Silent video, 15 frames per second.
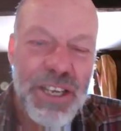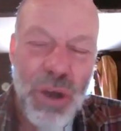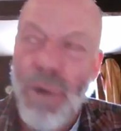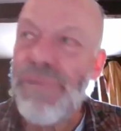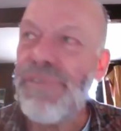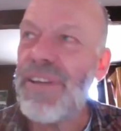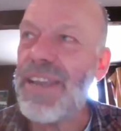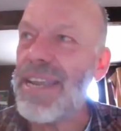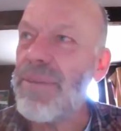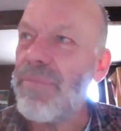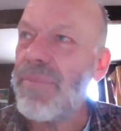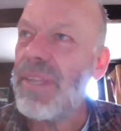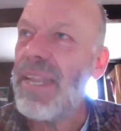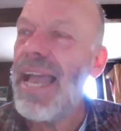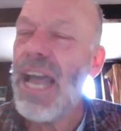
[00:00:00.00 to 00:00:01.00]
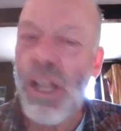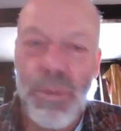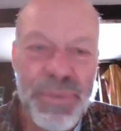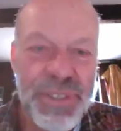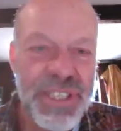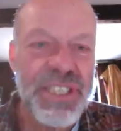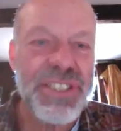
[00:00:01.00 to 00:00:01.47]
Coffee
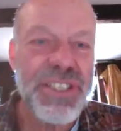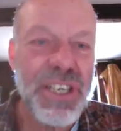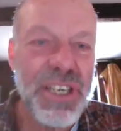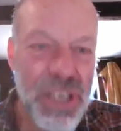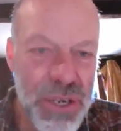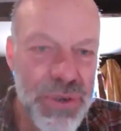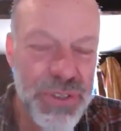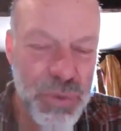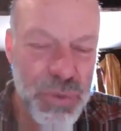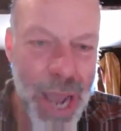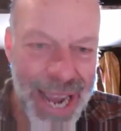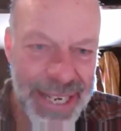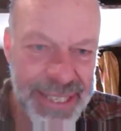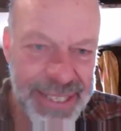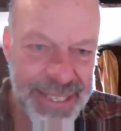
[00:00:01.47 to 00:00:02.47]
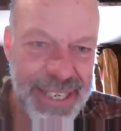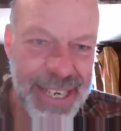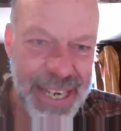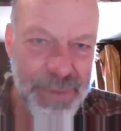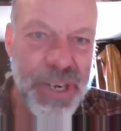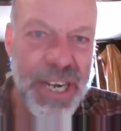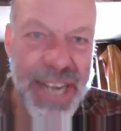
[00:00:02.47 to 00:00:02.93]
helps us to lose weight
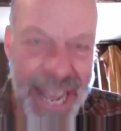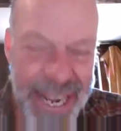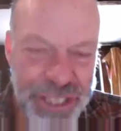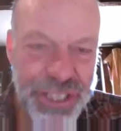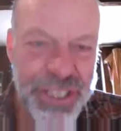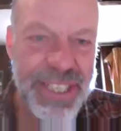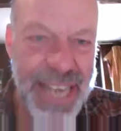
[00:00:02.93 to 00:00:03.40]
in relation